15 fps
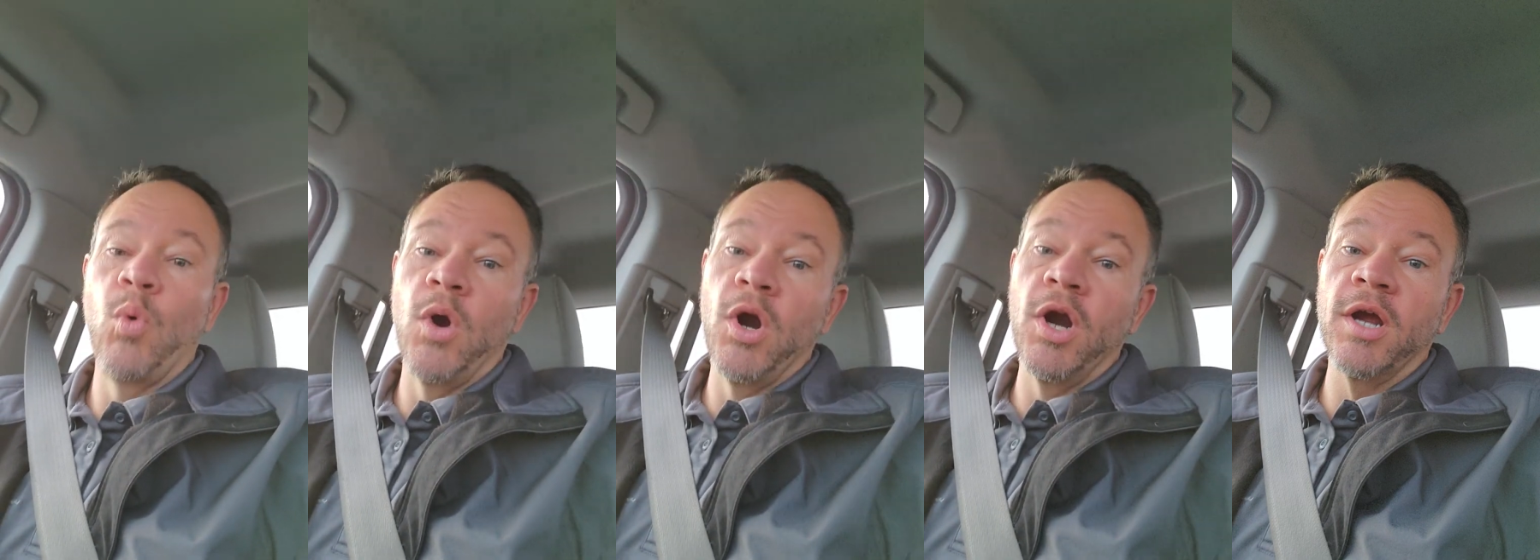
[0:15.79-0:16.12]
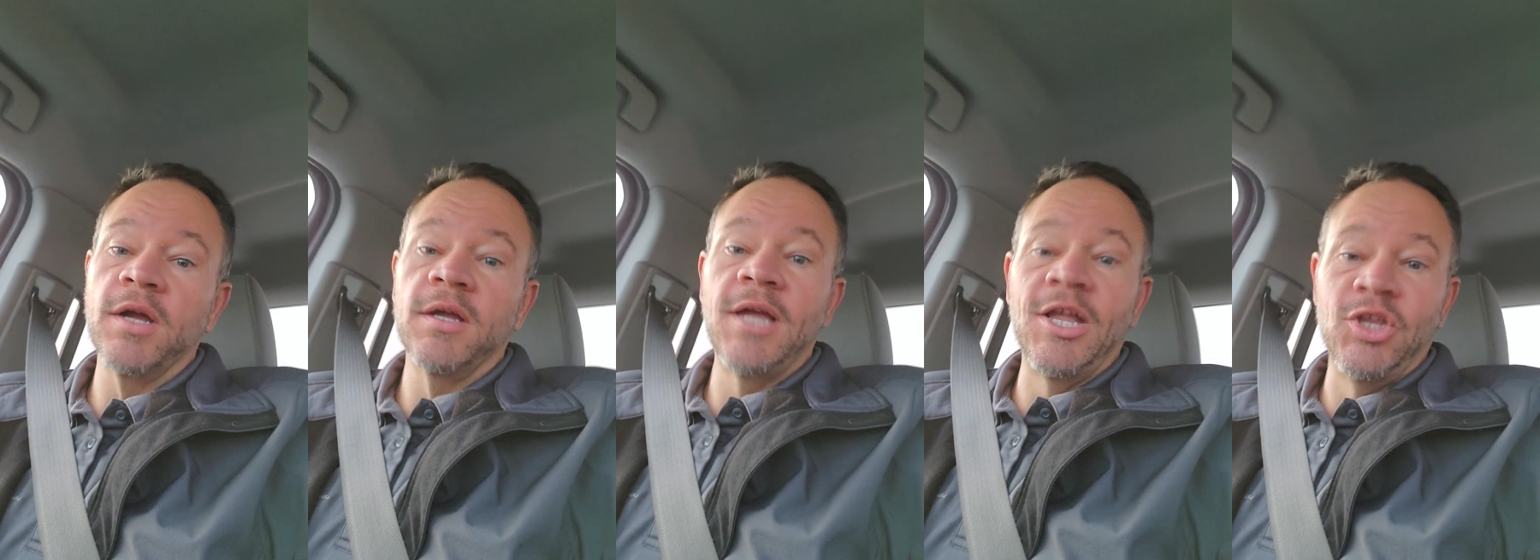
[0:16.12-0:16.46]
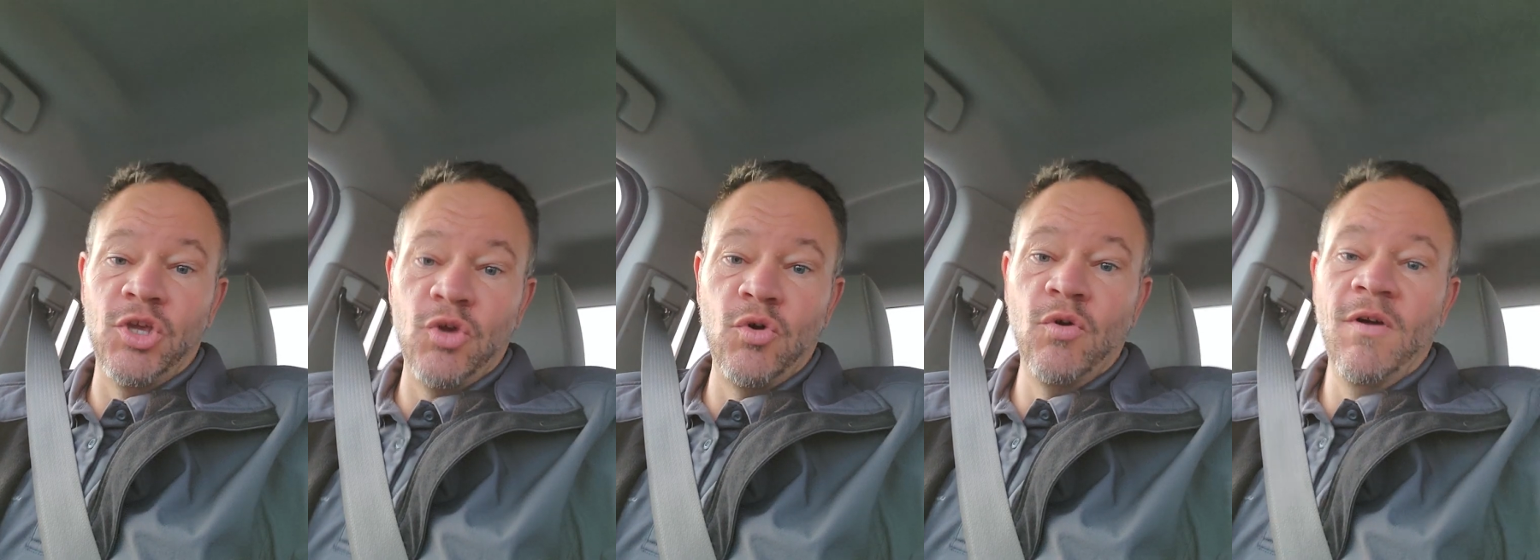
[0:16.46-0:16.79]
Work and
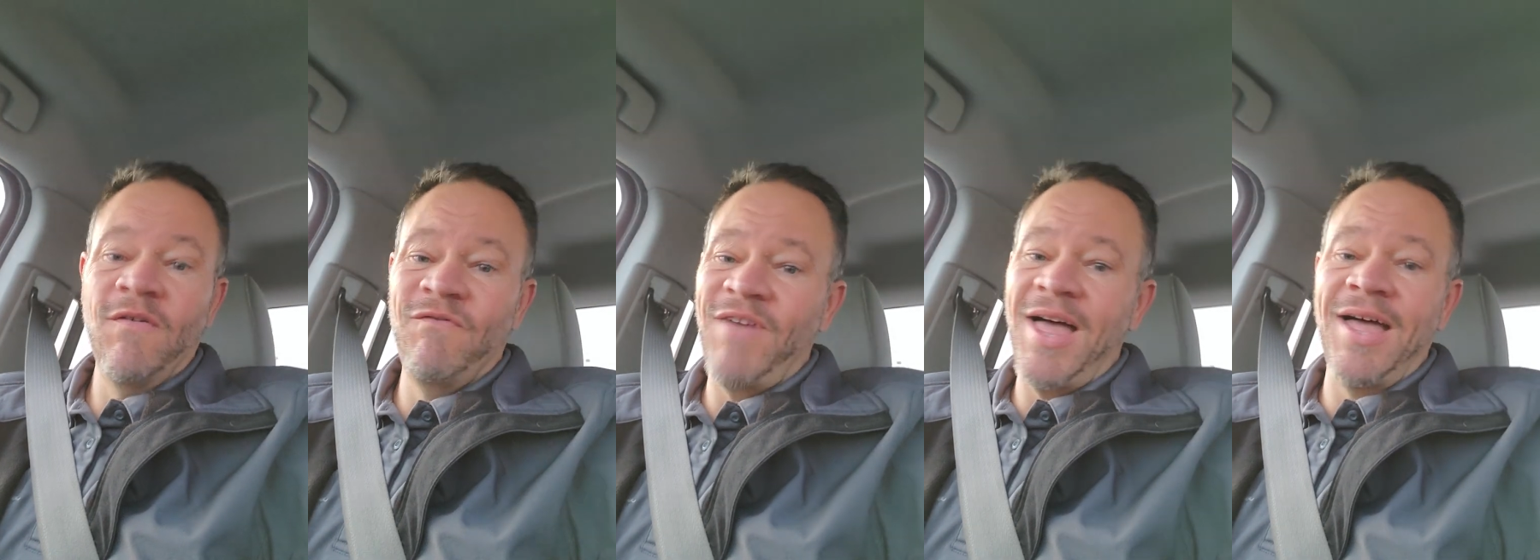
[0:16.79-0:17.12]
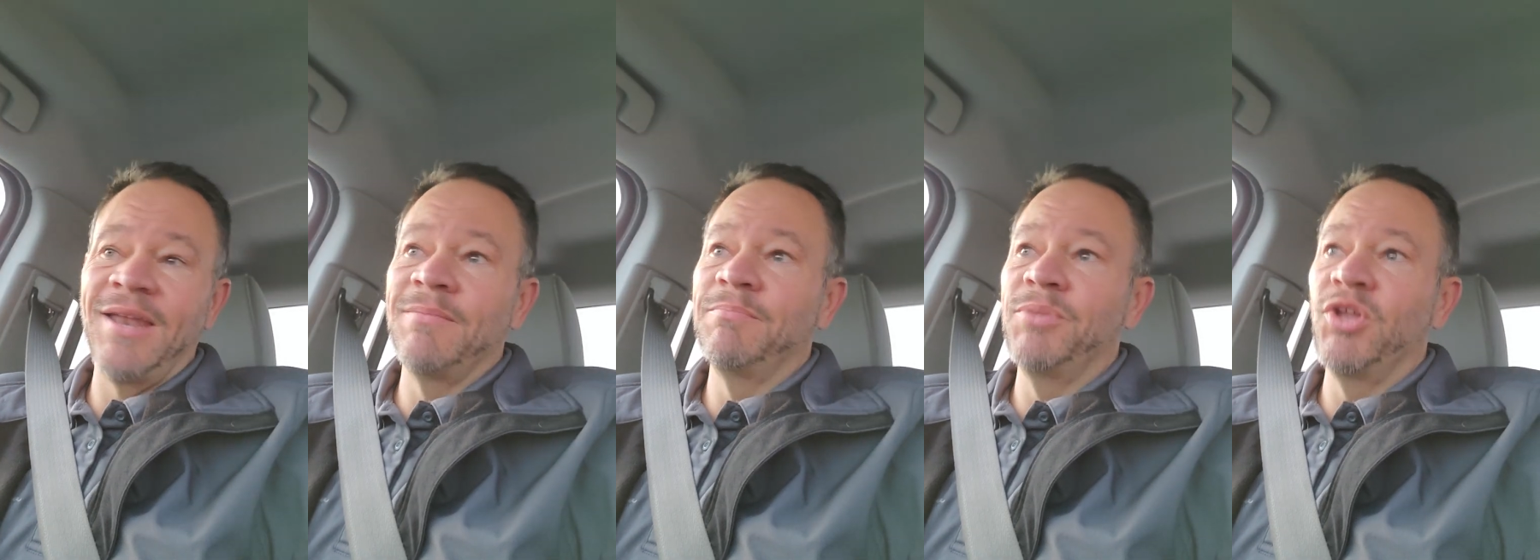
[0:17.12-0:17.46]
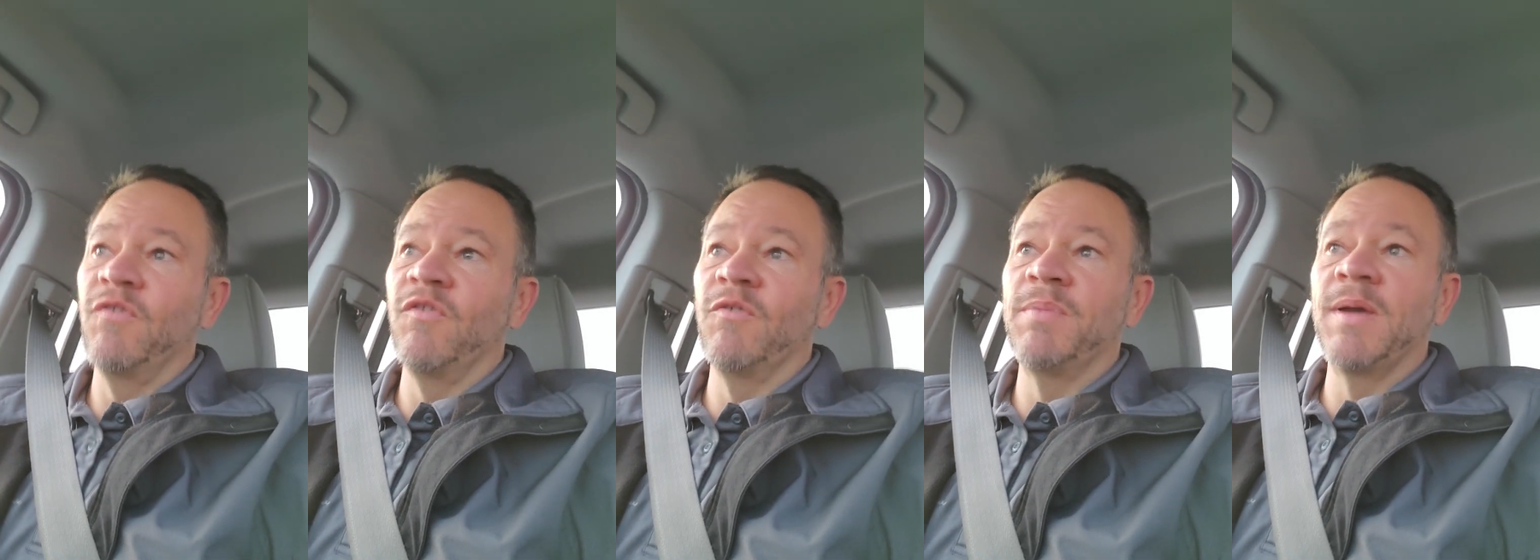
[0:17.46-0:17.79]
you, fine,
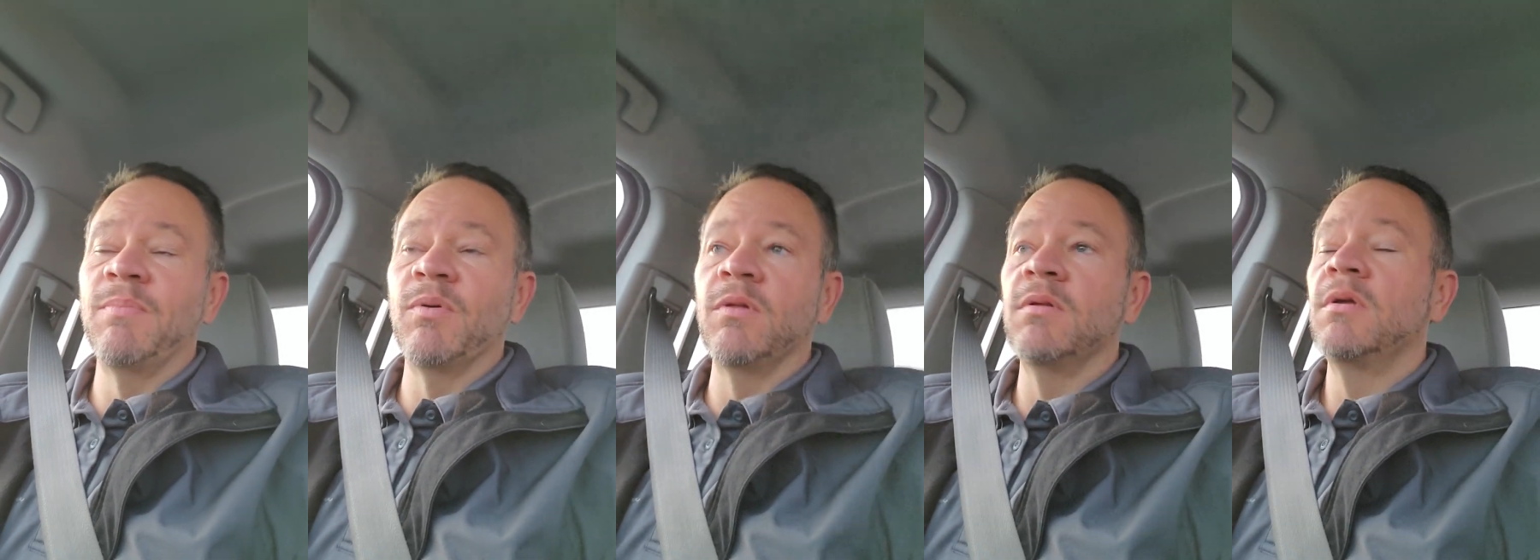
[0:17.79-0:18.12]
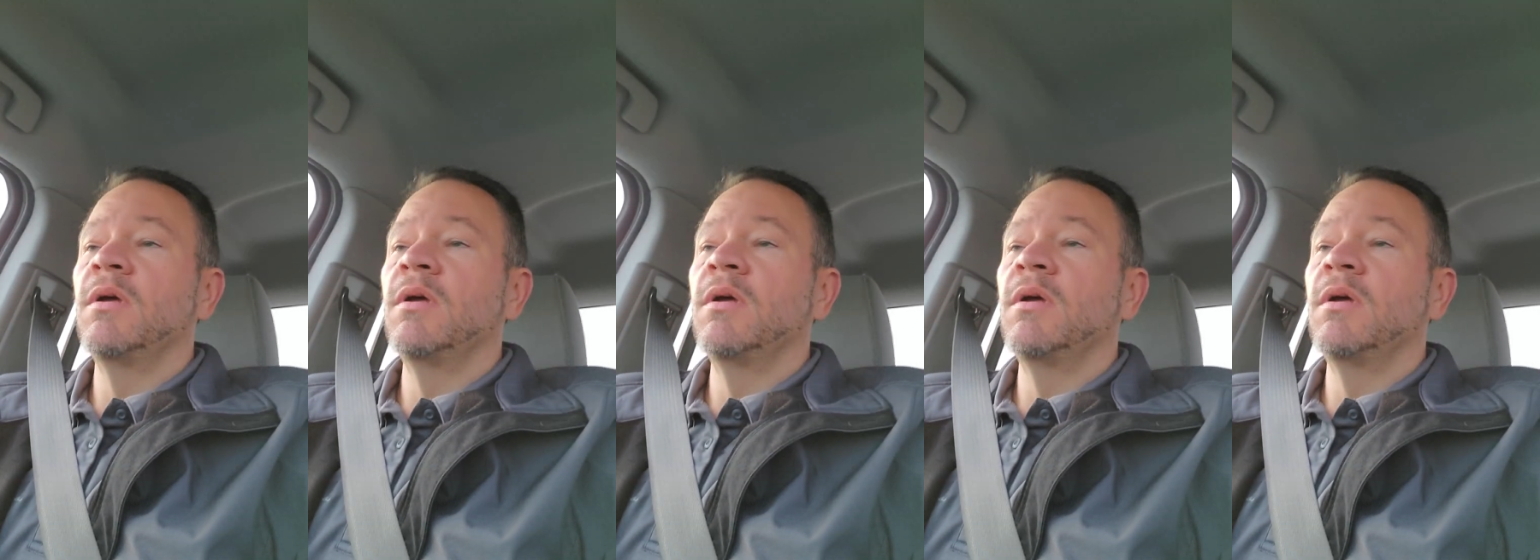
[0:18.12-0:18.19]
beautiful people.